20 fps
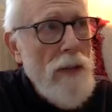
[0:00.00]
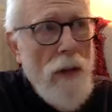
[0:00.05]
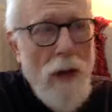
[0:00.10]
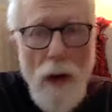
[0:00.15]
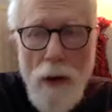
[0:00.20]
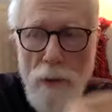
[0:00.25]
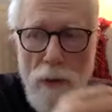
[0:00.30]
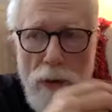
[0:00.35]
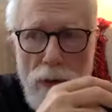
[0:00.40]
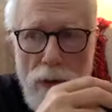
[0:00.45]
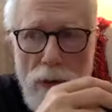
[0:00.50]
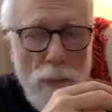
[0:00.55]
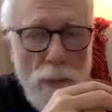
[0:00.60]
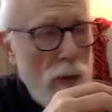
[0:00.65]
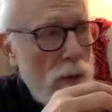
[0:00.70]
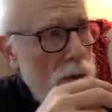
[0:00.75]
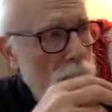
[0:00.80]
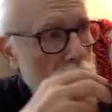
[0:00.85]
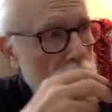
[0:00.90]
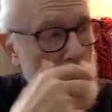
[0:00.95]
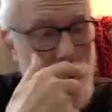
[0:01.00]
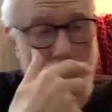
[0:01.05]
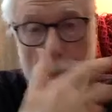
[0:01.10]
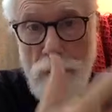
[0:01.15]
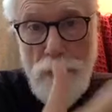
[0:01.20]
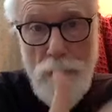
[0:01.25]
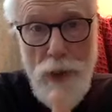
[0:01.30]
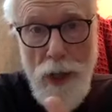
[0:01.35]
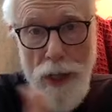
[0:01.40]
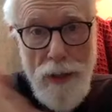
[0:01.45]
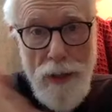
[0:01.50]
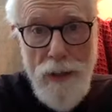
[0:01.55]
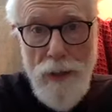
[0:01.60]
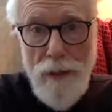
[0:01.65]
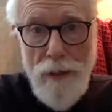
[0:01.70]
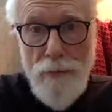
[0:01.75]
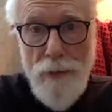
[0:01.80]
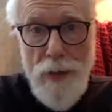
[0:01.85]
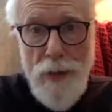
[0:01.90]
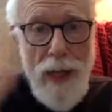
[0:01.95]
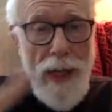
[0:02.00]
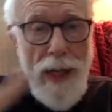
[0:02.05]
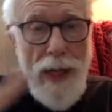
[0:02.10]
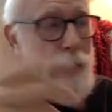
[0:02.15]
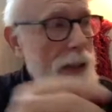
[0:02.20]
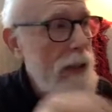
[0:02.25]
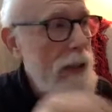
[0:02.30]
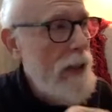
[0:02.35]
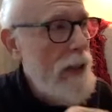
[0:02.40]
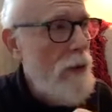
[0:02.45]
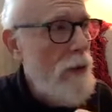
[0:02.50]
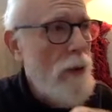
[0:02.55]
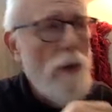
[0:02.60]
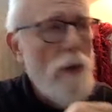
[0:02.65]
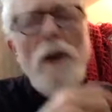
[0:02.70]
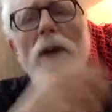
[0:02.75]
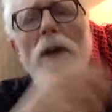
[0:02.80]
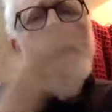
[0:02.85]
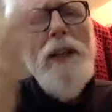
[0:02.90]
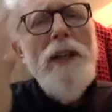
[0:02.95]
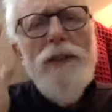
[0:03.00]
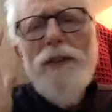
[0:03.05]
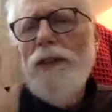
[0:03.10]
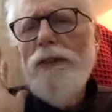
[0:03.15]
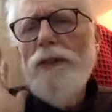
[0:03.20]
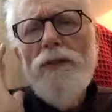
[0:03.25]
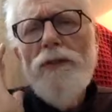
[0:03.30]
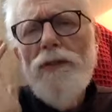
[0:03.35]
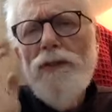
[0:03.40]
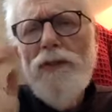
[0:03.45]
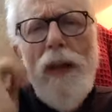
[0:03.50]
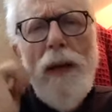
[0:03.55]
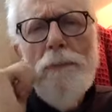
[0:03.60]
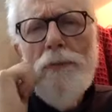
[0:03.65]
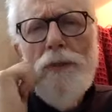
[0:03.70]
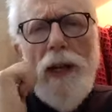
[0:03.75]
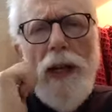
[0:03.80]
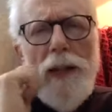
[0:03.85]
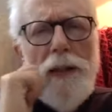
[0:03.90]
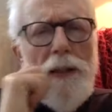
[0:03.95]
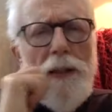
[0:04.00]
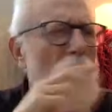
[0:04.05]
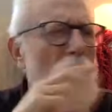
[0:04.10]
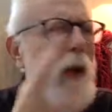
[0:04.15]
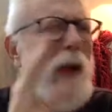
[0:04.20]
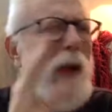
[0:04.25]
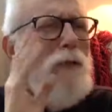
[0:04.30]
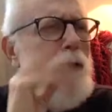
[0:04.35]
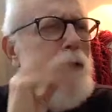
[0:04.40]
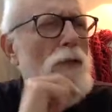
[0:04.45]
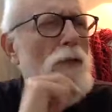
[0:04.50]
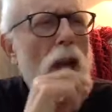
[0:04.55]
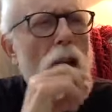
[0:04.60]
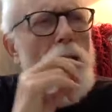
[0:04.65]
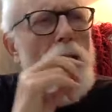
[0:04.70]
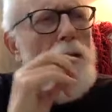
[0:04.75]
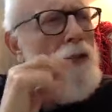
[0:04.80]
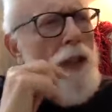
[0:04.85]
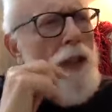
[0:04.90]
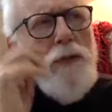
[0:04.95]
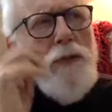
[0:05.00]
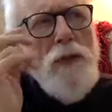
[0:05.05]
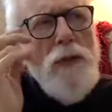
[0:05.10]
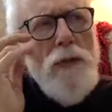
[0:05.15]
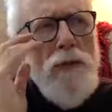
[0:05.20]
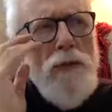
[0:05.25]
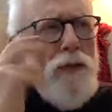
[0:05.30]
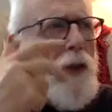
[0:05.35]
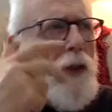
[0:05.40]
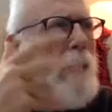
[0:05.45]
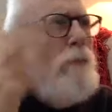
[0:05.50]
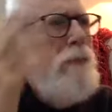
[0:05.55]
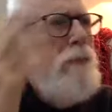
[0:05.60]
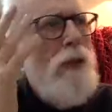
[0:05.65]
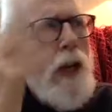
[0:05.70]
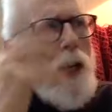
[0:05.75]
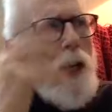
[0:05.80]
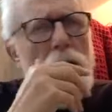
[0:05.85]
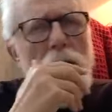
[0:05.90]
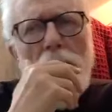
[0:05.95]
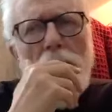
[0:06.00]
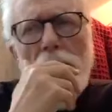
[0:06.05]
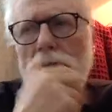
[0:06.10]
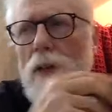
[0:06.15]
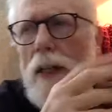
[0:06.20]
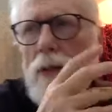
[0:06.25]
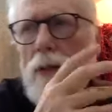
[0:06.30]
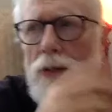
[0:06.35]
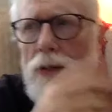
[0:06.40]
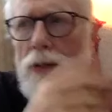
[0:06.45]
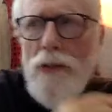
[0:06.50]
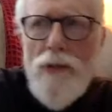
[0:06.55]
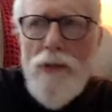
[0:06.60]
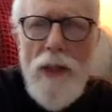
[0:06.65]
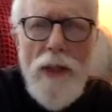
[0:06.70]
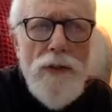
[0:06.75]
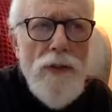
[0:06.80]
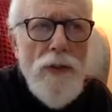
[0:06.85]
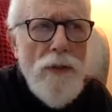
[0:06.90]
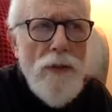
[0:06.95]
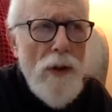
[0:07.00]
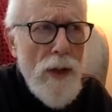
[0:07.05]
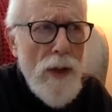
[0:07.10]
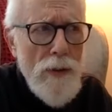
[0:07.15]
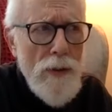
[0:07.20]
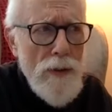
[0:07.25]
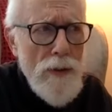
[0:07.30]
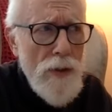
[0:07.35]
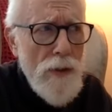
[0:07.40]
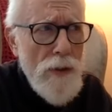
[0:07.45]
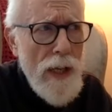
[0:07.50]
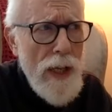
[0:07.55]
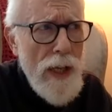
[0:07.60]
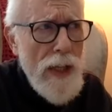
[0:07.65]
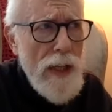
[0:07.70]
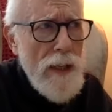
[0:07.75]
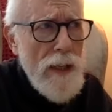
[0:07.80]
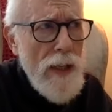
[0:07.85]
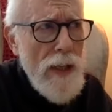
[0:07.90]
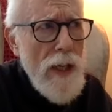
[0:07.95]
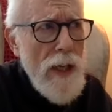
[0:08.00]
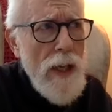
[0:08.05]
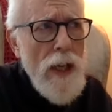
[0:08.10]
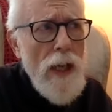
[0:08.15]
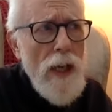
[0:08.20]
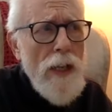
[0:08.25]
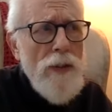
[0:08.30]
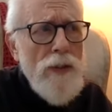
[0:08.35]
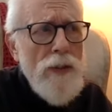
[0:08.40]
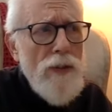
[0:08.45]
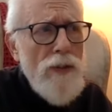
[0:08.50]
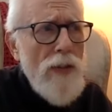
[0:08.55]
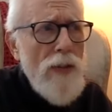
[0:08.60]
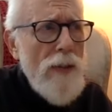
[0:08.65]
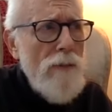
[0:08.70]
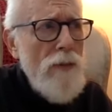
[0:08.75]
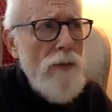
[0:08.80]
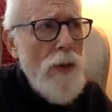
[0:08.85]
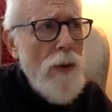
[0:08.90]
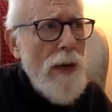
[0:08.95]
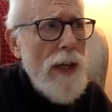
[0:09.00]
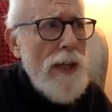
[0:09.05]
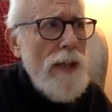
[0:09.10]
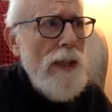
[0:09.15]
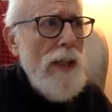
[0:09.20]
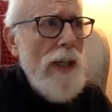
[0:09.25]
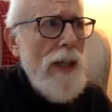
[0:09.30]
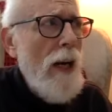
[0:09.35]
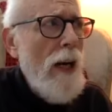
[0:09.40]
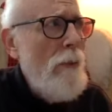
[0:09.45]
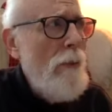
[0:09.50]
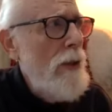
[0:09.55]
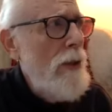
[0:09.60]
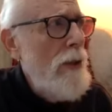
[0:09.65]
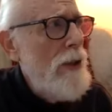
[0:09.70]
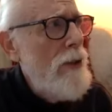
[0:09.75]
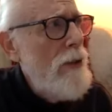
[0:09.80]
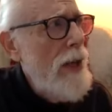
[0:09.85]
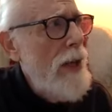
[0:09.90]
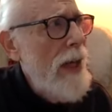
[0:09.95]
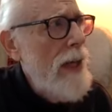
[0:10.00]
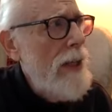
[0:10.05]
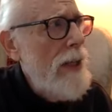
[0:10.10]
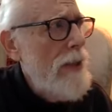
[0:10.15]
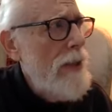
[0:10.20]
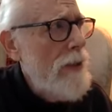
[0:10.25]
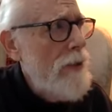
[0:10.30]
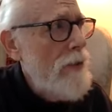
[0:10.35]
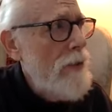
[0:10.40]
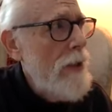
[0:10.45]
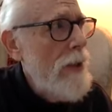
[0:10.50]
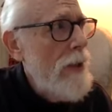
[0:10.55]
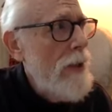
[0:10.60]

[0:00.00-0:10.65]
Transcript: Are the spirits objective reality, or are they just subjective? Well, Duquette says they're subjective because he says they're all in your head, just have no idea how big your head is.